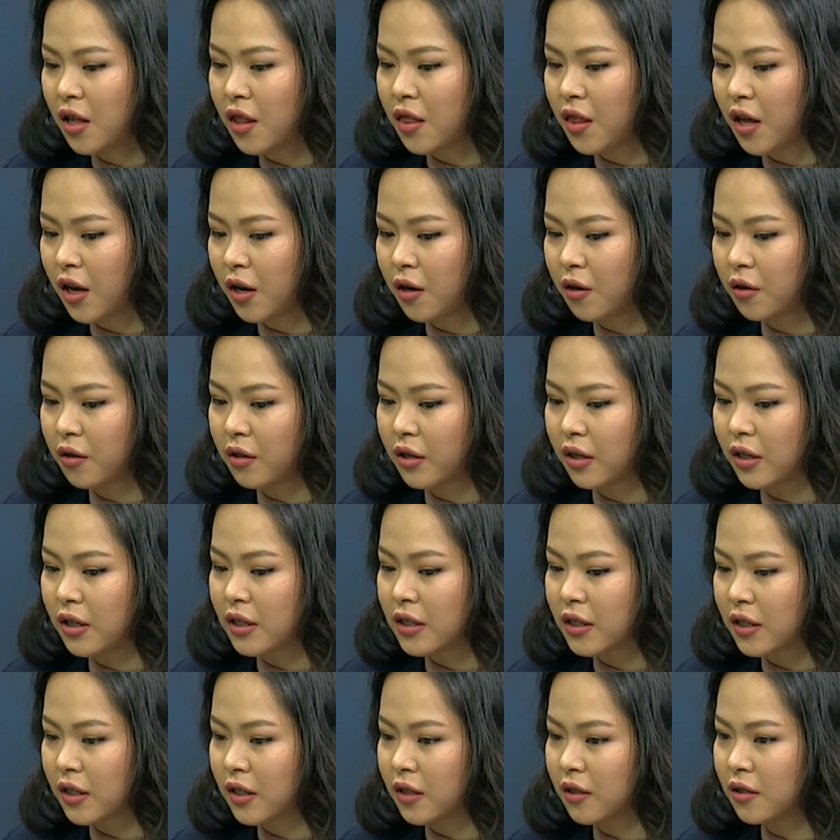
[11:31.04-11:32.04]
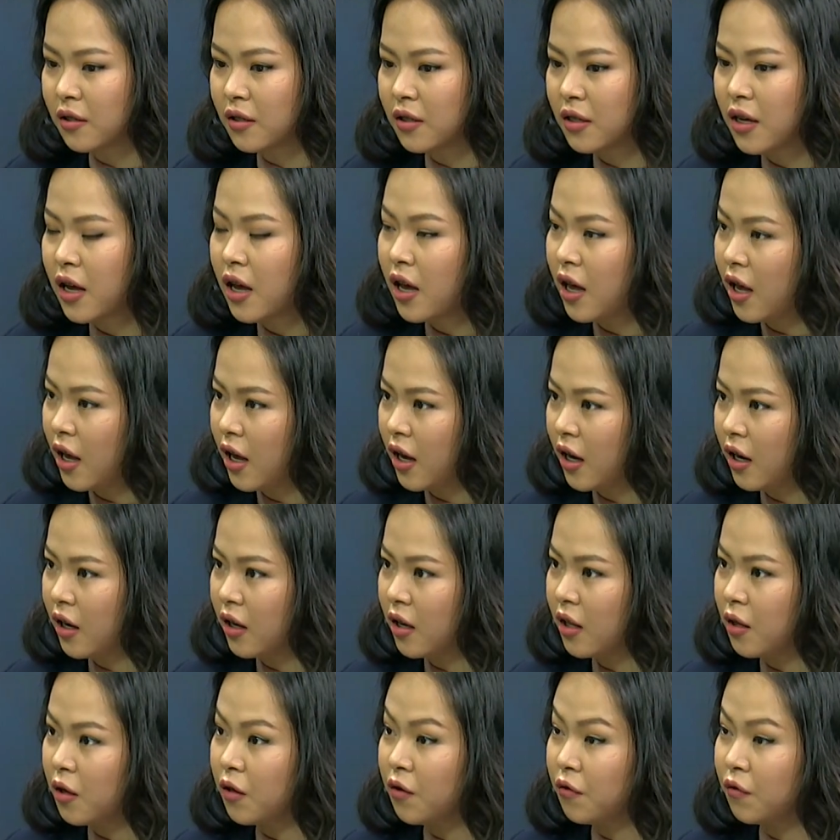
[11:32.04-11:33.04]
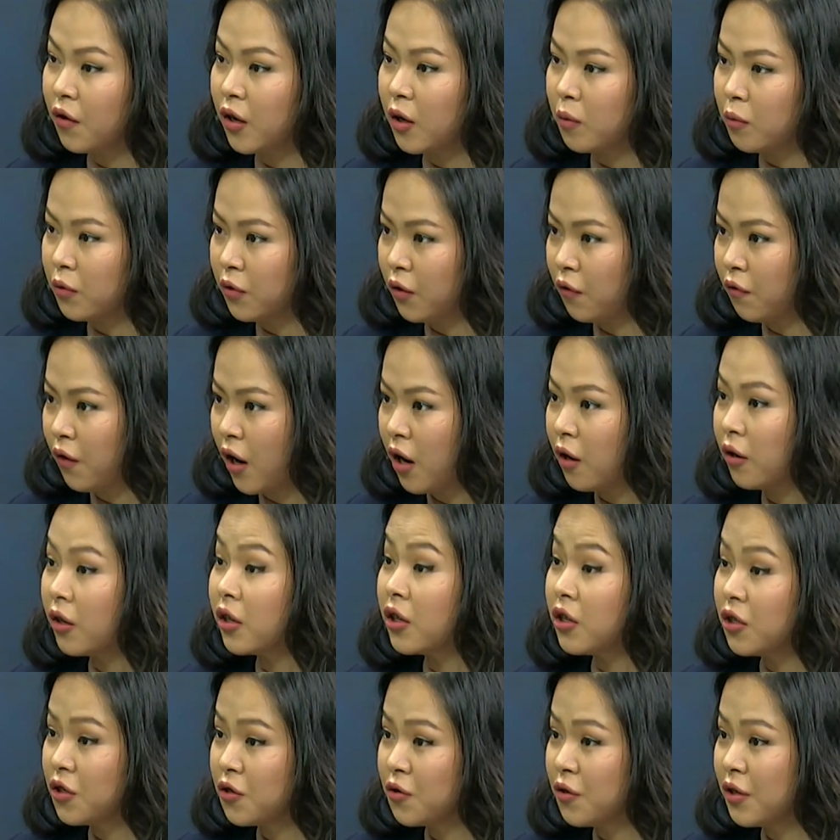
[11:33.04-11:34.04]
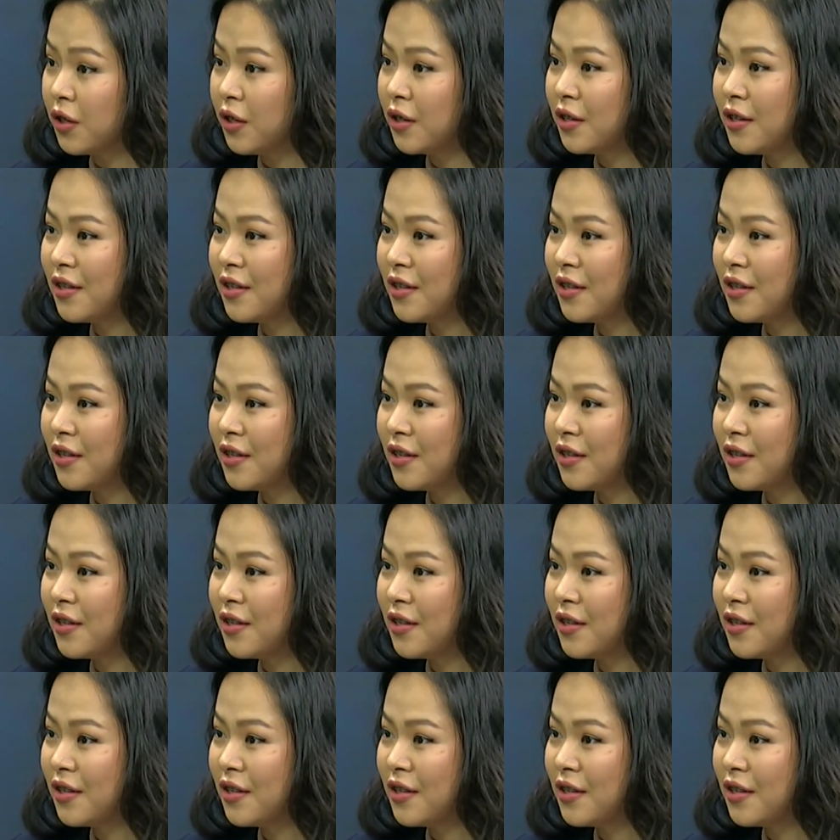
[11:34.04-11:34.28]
their like skills in the development of our country.